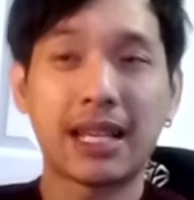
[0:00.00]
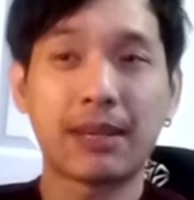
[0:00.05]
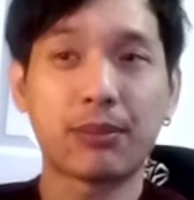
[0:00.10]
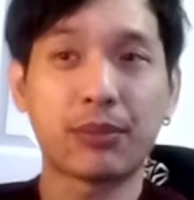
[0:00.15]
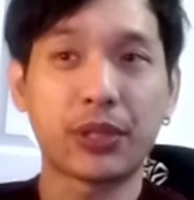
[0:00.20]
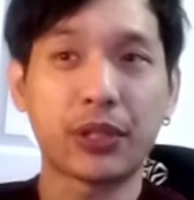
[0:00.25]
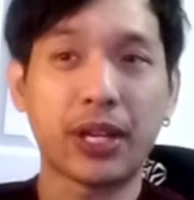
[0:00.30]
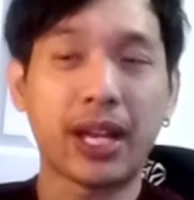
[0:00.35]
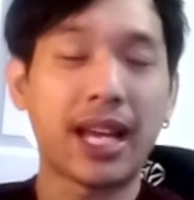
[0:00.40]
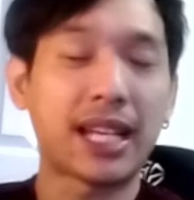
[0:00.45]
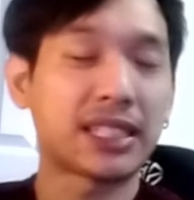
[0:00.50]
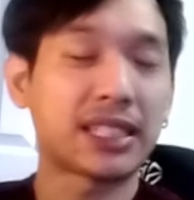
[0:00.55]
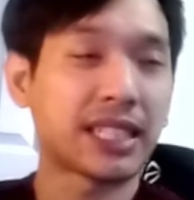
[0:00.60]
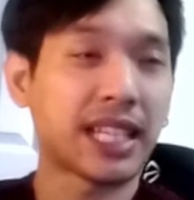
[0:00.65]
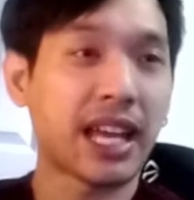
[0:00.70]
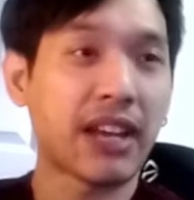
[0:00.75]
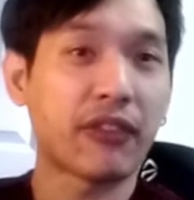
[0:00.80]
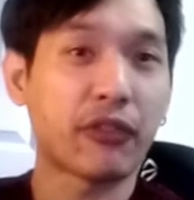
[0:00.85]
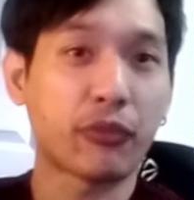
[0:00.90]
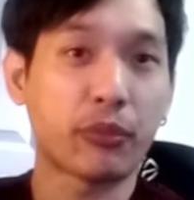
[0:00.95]
you actually
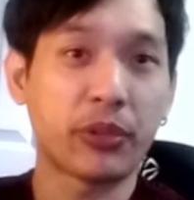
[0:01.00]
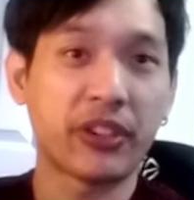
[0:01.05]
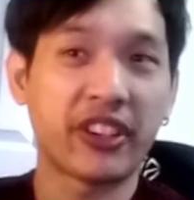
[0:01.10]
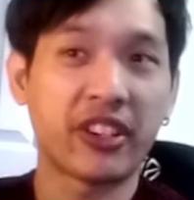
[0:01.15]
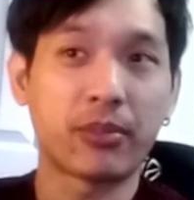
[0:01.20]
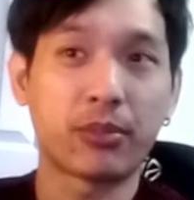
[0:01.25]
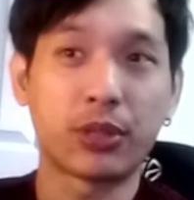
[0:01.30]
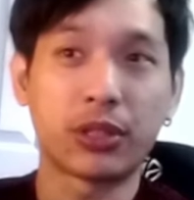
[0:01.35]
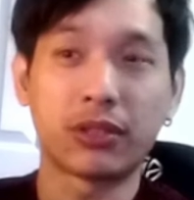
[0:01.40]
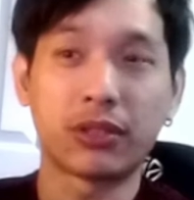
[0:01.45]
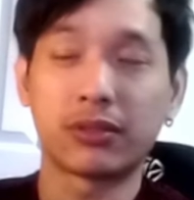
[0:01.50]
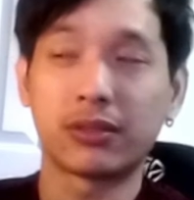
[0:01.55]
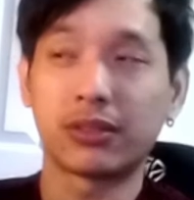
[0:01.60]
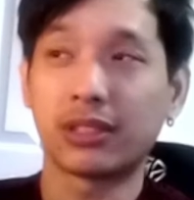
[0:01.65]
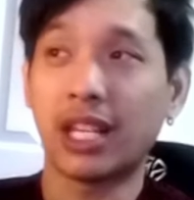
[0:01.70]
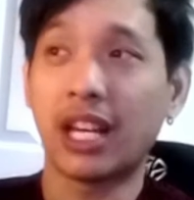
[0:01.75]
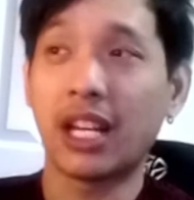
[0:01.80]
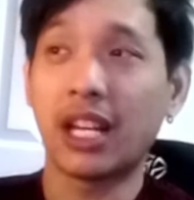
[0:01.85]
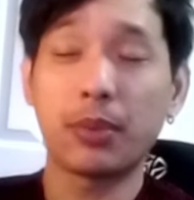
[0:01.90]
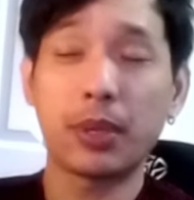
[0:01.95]
have available. A
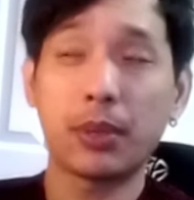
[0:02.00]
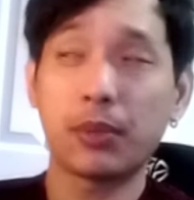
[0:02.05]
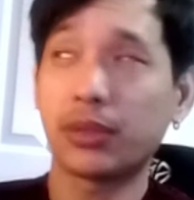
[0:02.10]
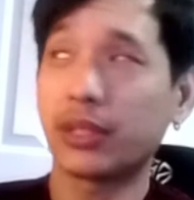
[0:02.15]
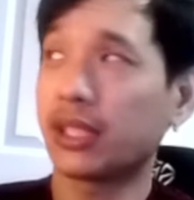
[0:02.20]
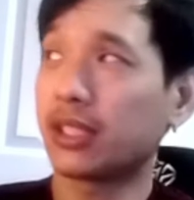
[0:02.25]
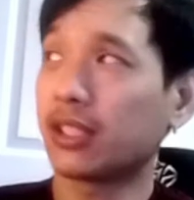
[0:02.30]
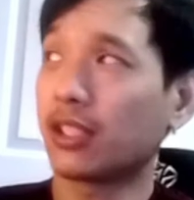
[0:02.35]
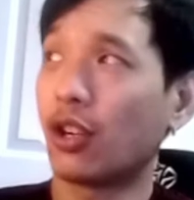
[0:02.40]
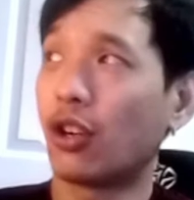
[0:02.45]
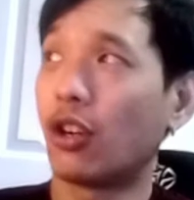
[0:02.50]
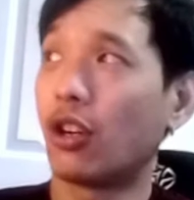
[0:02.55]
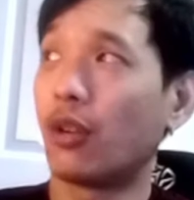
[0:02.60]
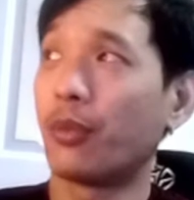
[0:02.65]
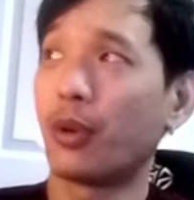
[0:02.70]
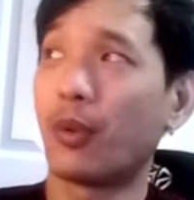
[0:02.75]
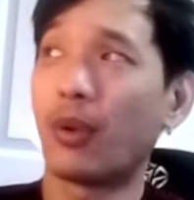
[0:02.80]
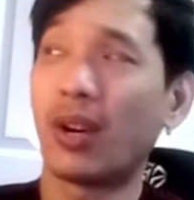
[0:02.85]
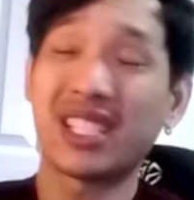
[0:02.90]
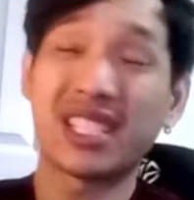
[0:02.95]
lot of people just go home
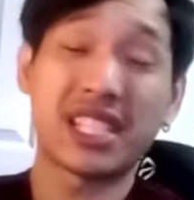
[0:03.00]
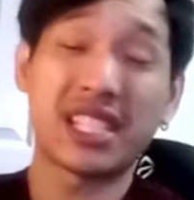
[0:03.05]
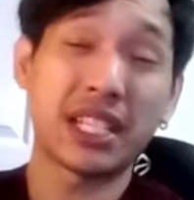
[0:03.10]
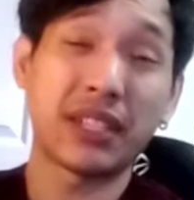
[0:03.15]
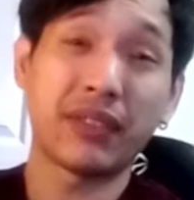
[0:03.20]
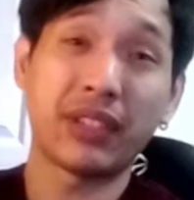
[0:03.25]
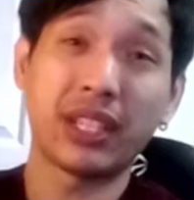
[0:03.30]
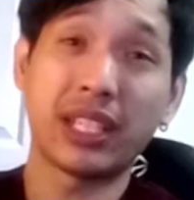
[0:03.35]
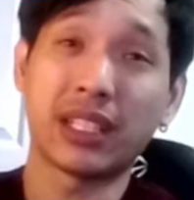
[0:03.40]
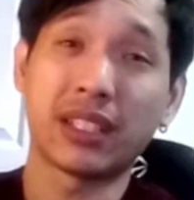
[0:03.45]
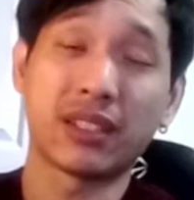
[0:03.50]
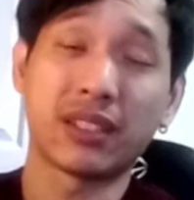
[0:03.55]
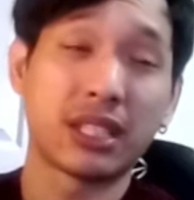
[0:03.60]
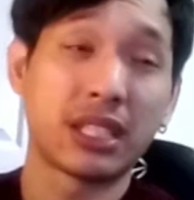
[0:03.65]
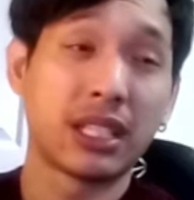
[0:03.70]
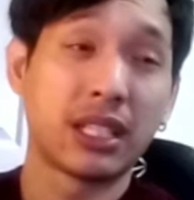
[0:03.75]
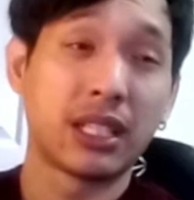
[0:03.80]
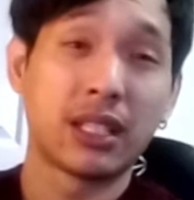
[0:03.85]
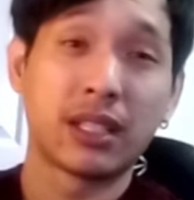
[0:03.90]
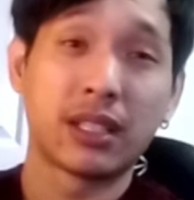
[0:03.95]
and watch TV.
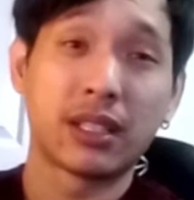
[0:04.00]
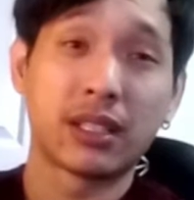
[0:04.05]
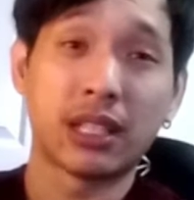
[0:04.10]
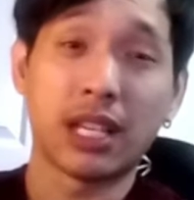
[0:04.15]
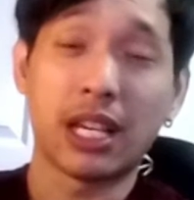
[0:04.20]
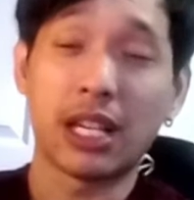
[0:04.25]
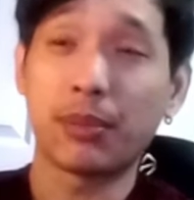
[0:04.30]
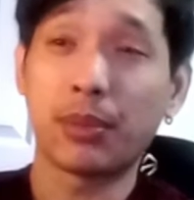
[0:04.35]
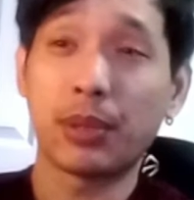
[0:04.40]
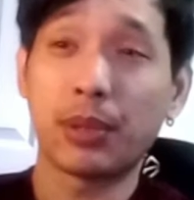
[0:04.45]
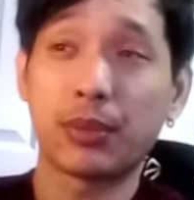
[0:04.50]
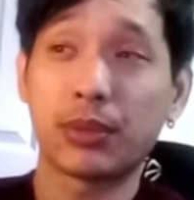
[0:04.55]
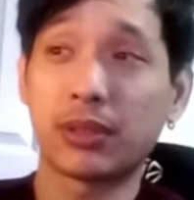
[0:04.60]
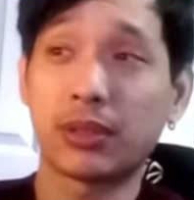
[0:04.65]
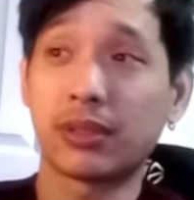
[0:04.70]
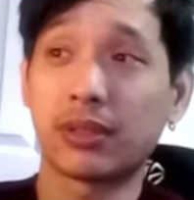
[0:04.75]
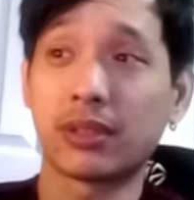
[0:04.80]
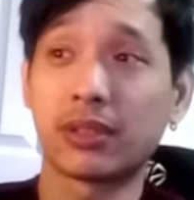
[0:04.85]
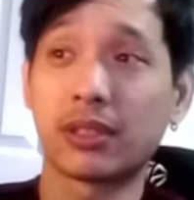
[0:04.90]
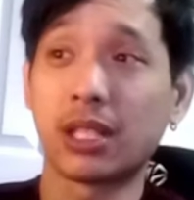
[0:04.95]
A lot of people
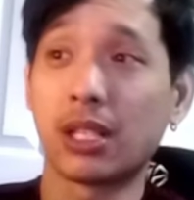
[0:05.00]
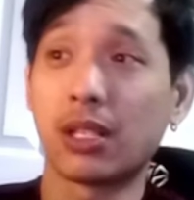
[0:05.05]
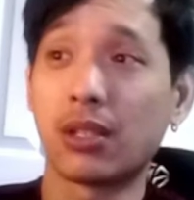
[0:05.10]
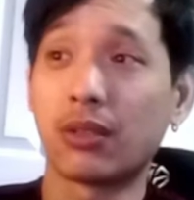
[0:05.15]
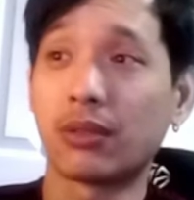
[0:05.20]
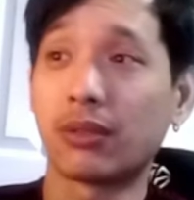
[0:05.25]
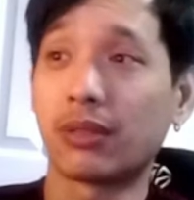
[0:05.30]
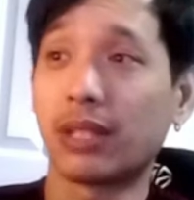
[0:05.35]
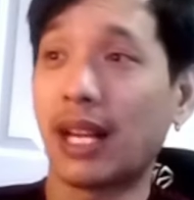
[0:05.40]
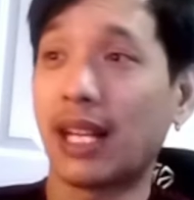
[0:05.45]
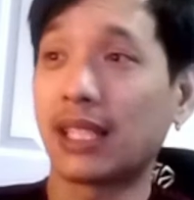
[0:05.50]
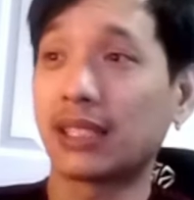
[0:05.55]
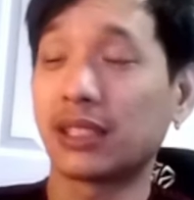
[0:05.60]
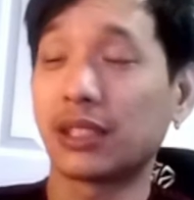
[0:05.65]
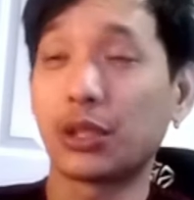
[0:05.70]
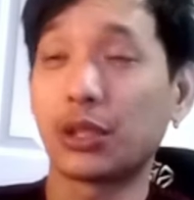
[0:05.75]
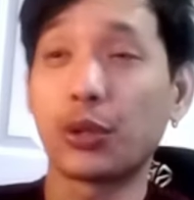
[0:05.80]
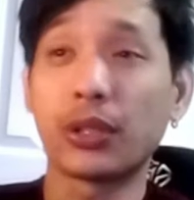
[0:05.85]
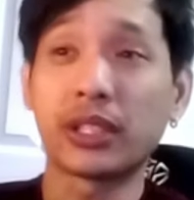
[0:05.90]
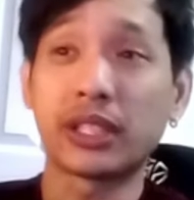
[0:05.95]
don't actually
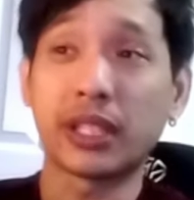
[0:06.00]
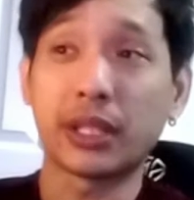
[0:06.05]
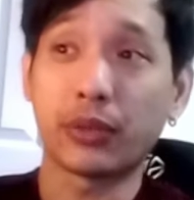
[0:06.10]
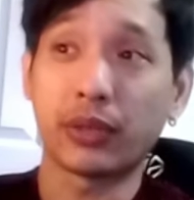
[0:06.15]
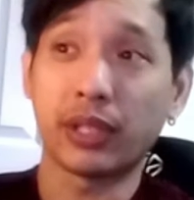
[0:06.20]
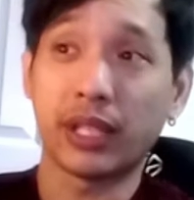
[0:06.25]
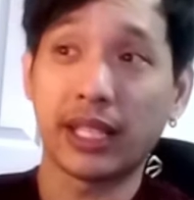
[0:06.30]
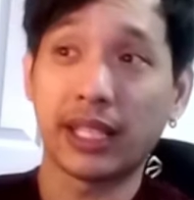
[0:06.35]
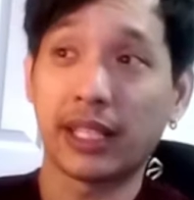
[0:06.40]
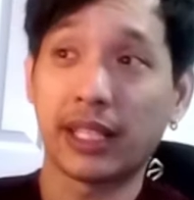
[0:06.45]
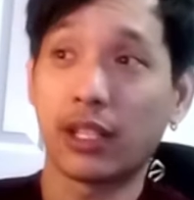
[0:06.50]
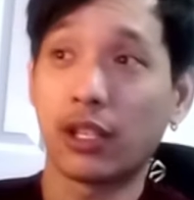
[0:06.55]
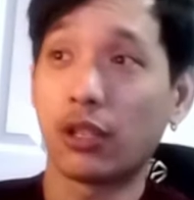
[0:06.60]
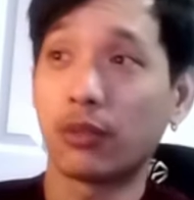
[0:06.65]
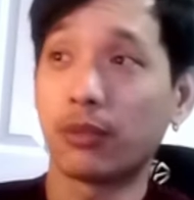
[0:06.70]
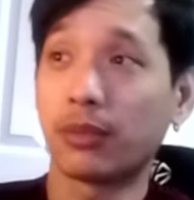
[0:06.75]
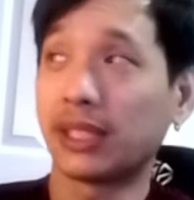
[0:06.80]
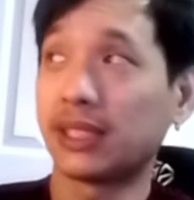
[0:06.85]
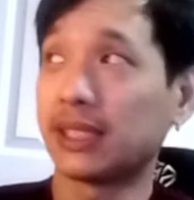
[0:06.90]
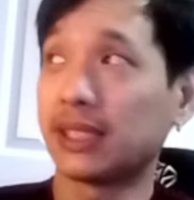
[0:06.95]
do anything when they get
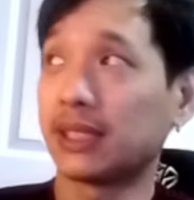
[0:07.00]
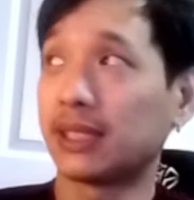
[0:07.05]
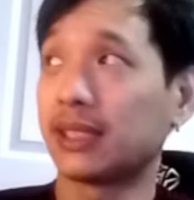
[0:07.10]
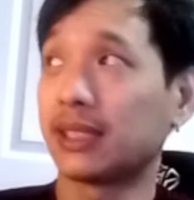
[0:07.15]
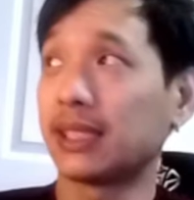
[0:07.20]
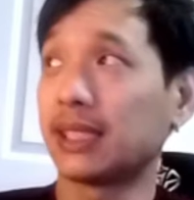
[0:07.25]
home. They just sit